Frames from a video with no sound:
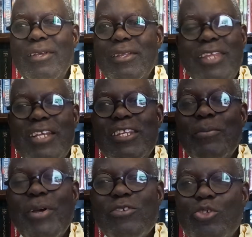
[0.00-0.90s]
that they
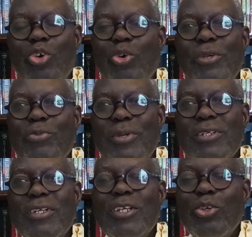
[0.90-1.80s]
must show commitment,
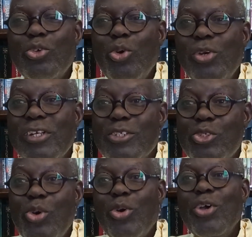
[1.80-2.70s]
not only
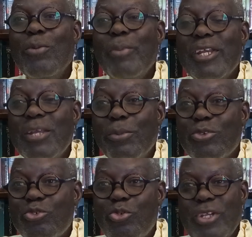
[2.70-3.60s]
show, but
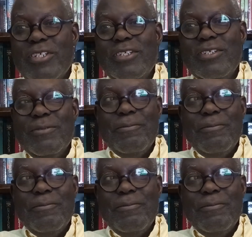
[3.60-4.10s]
demonstrate it.